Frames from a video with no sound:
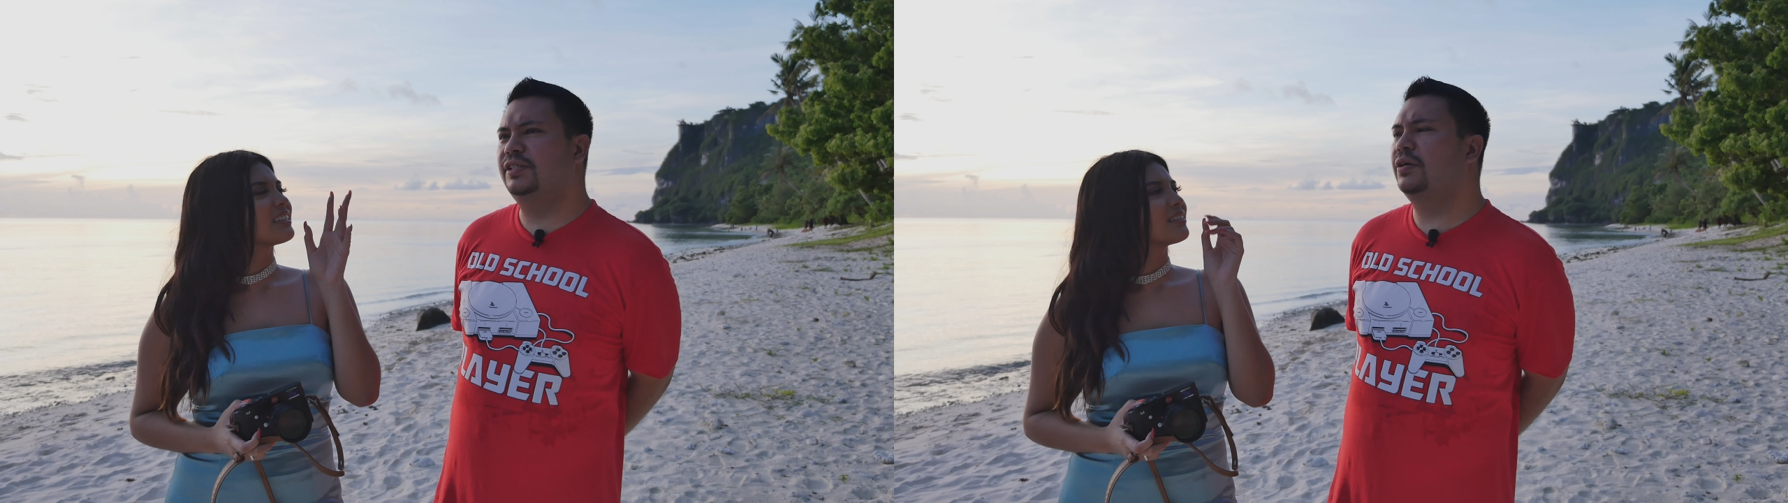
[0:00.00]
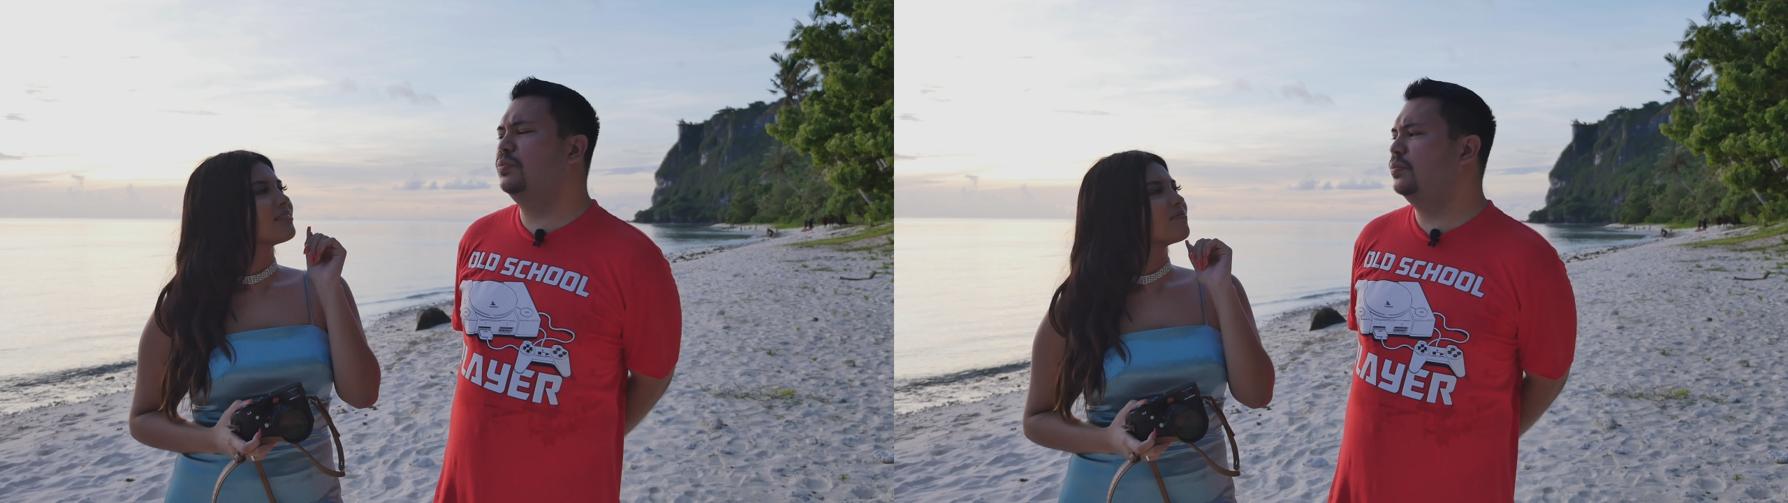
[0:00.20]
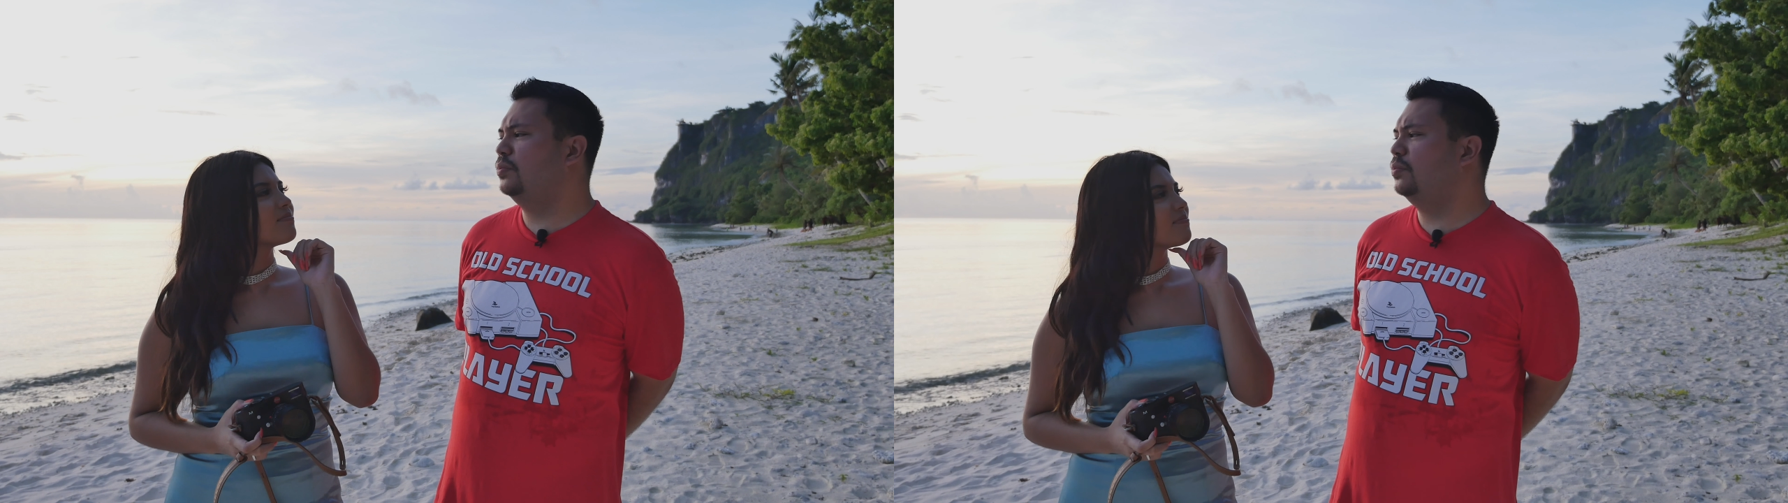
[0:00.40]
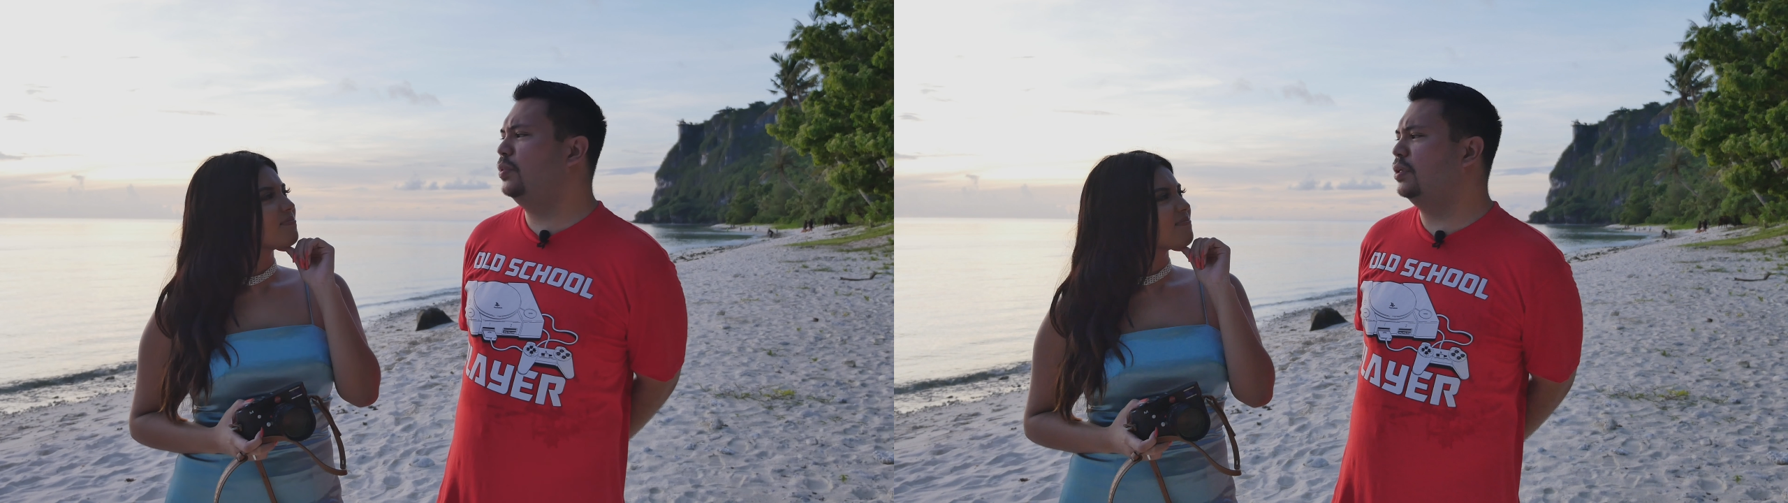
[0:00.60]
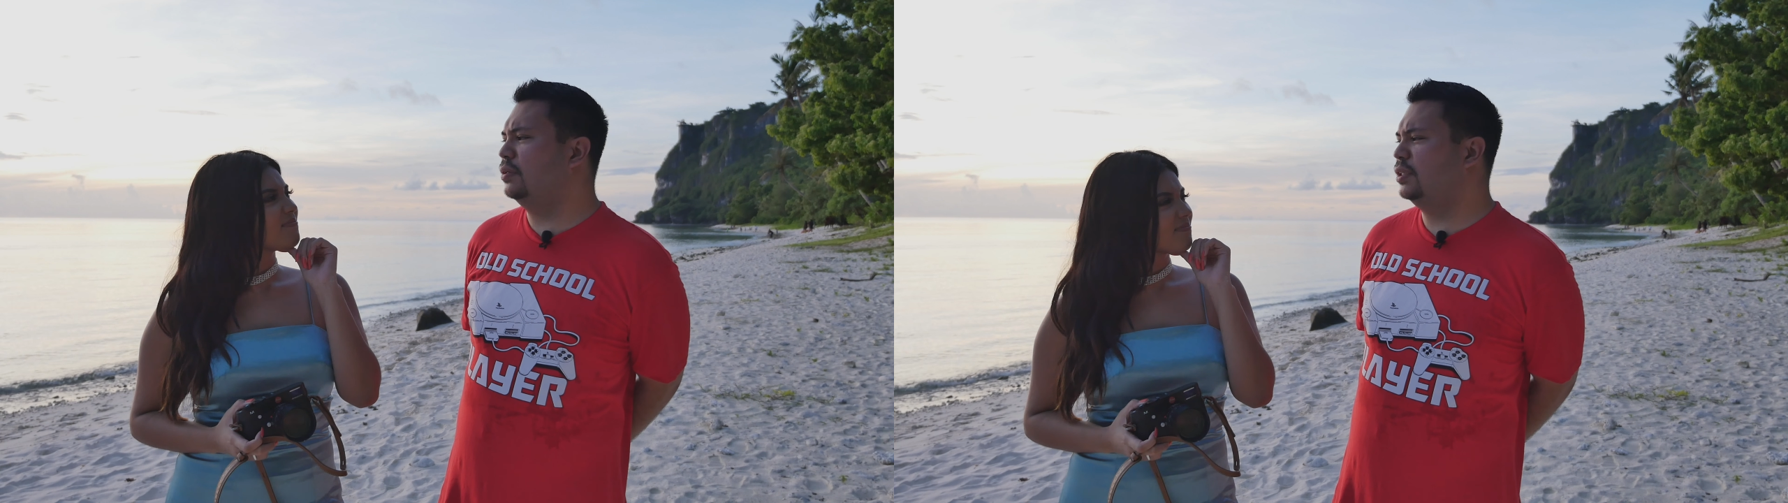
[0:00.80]
not
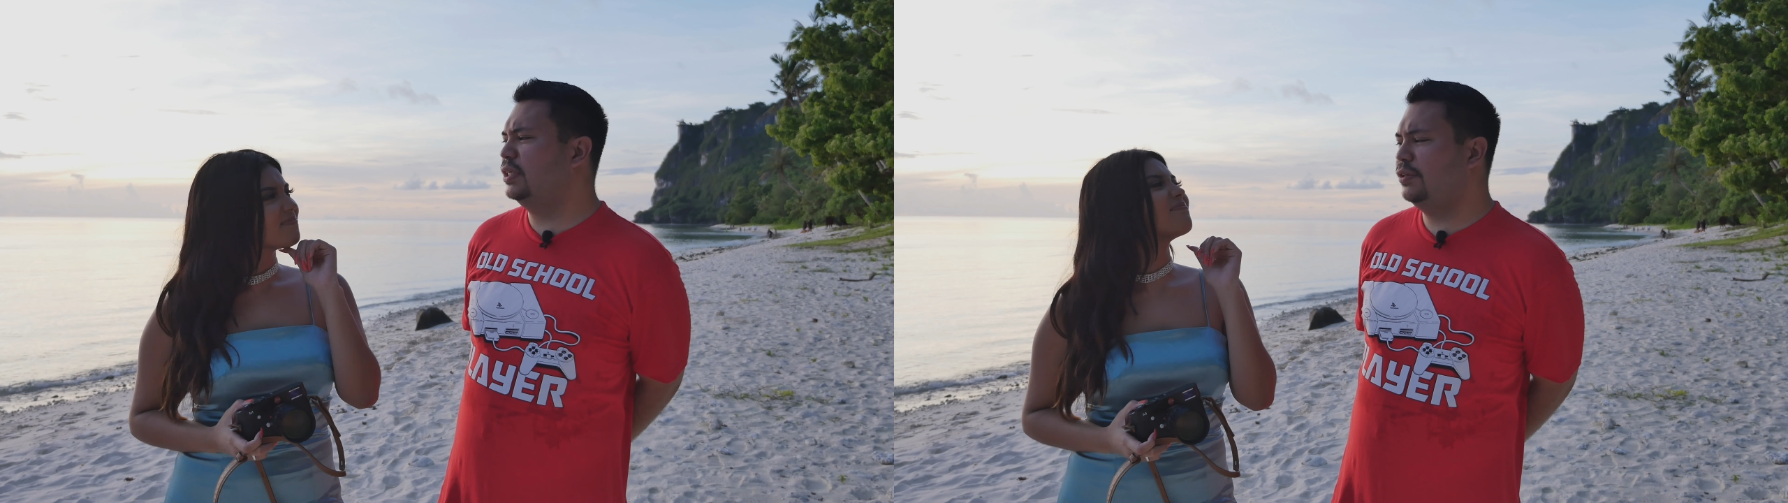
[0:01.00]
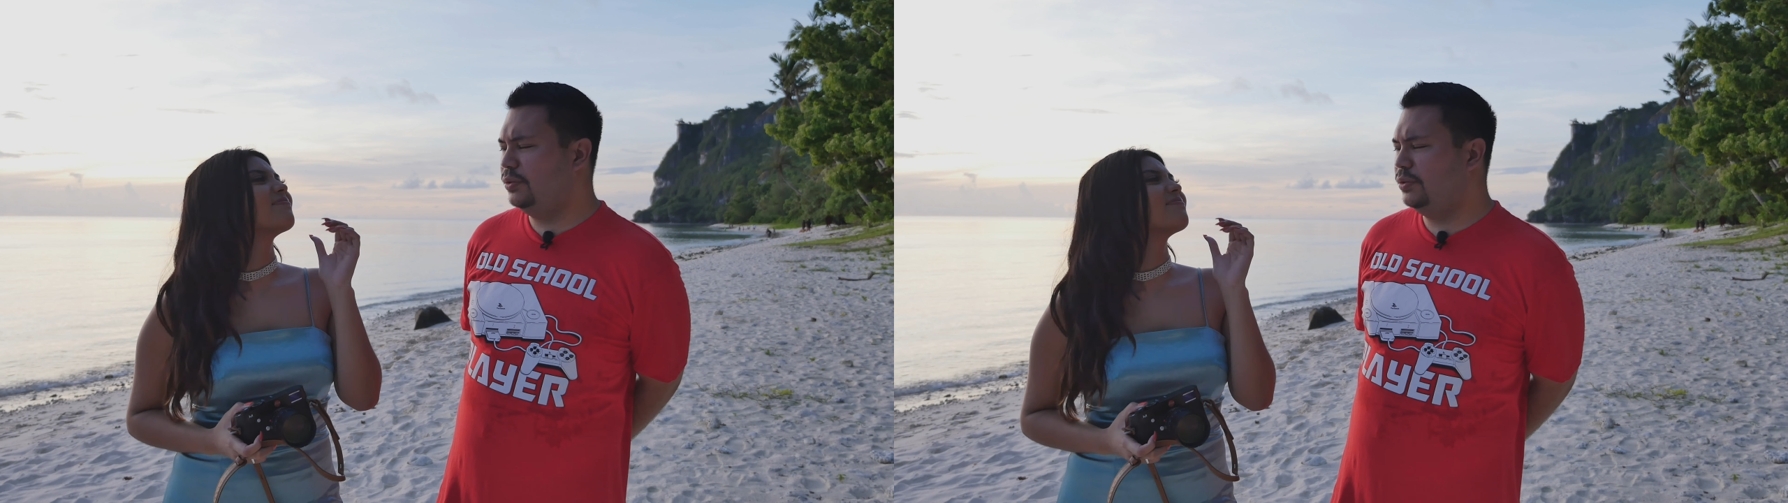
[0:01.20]
real. It's